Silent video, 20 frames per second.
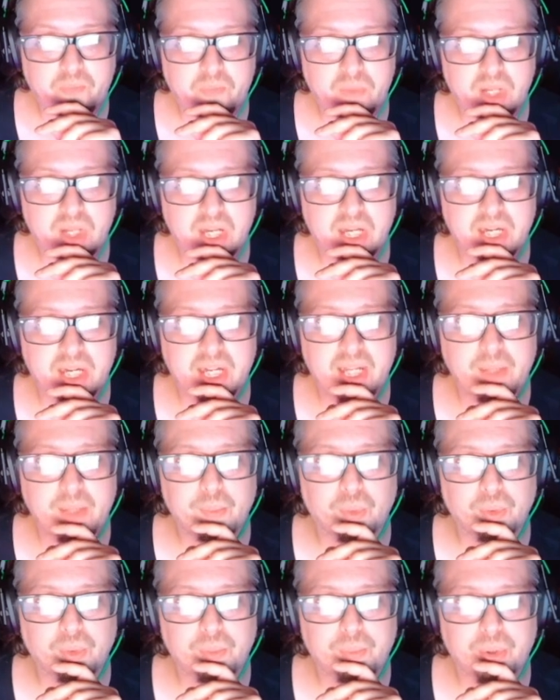
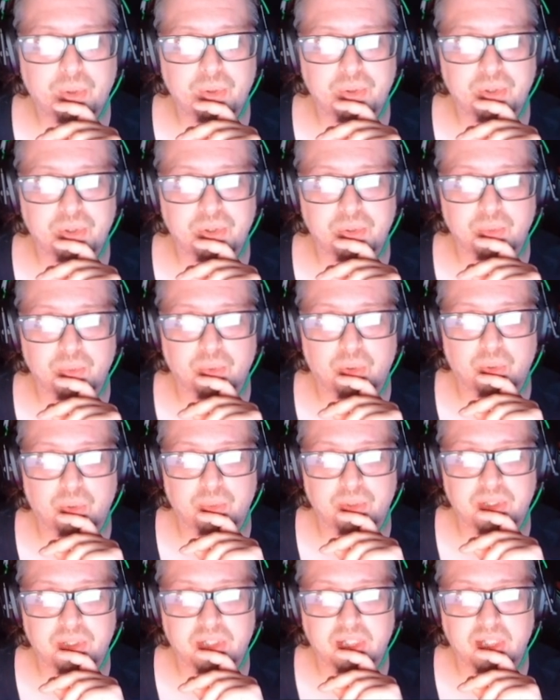Enabled, potions will
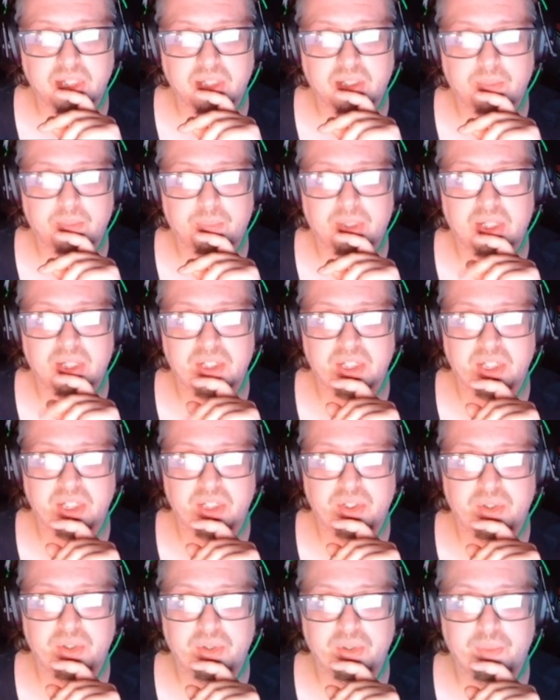always get
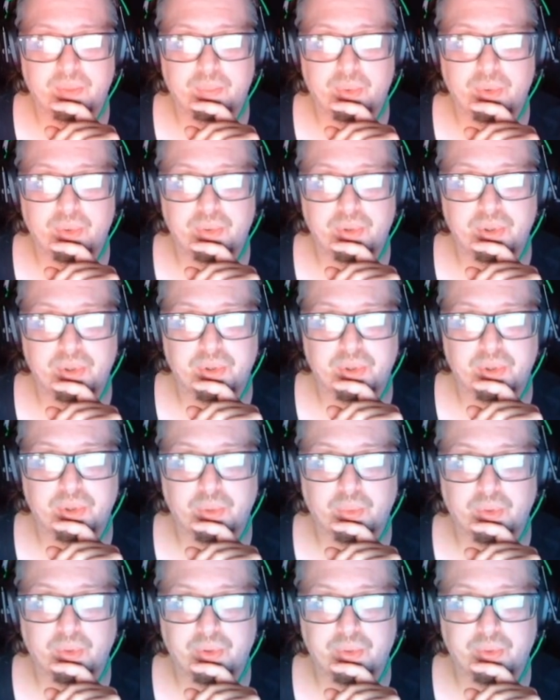deposited to the potion
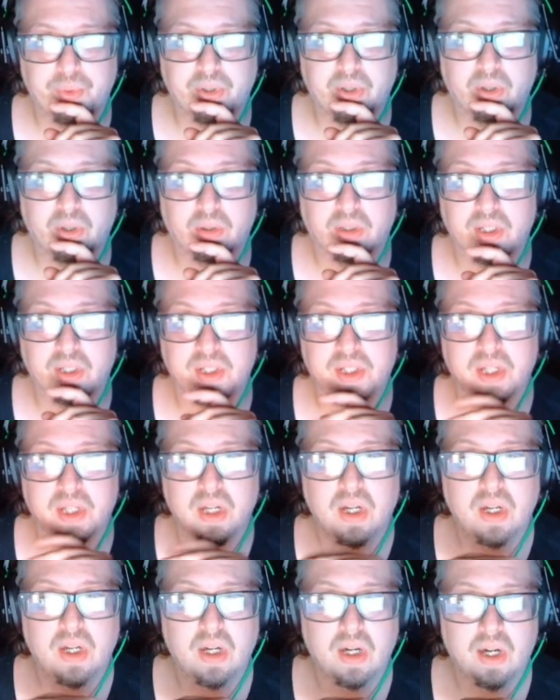storage regardless
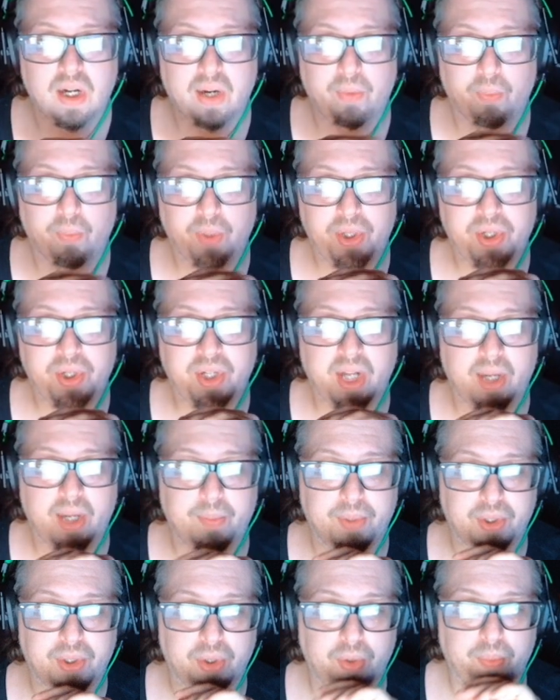of which
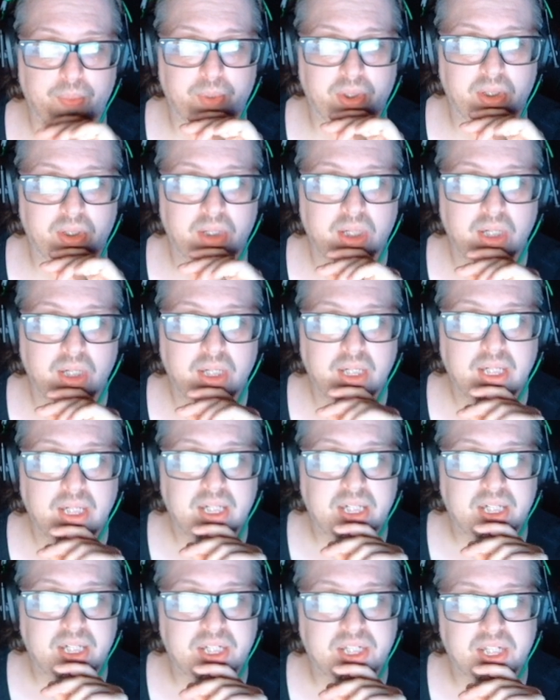tab is open.
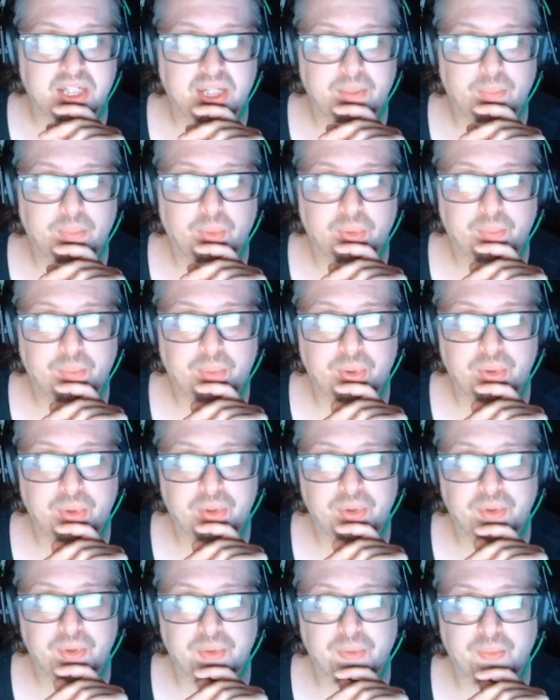Disabled,
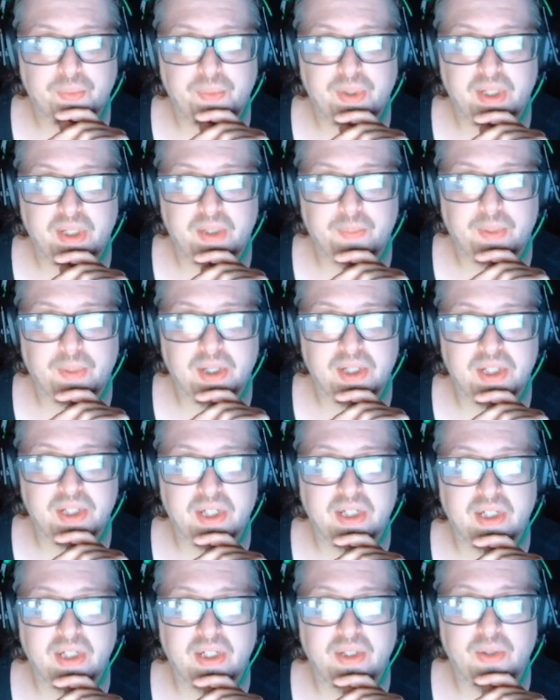potions will be
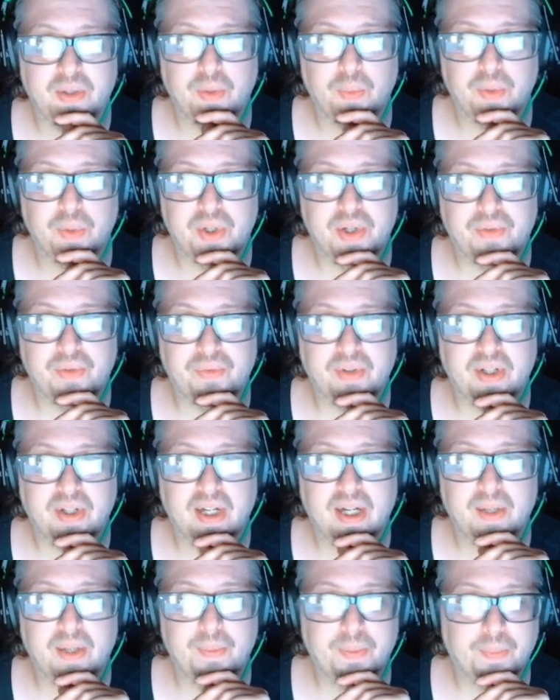deposited into whichever
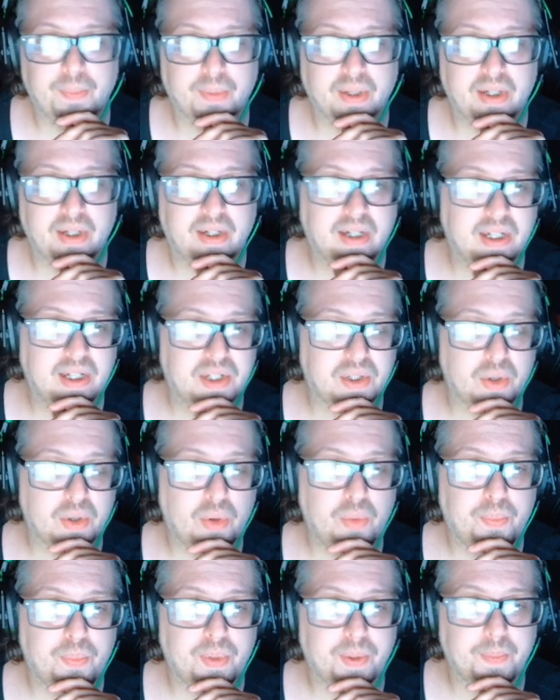tab the player has
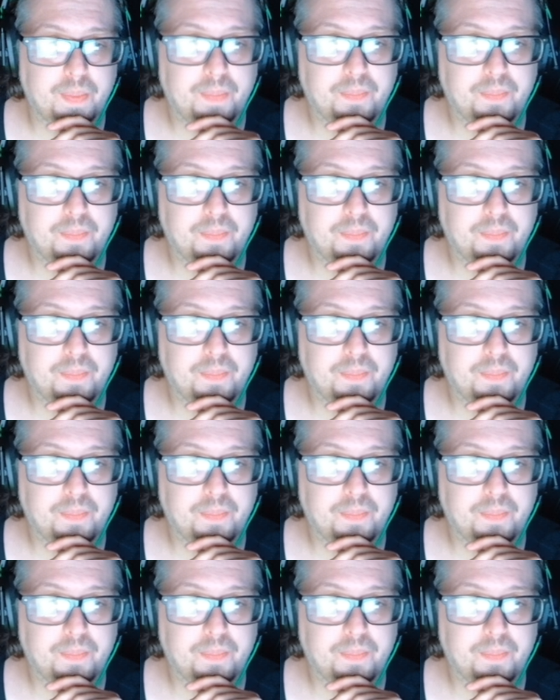open.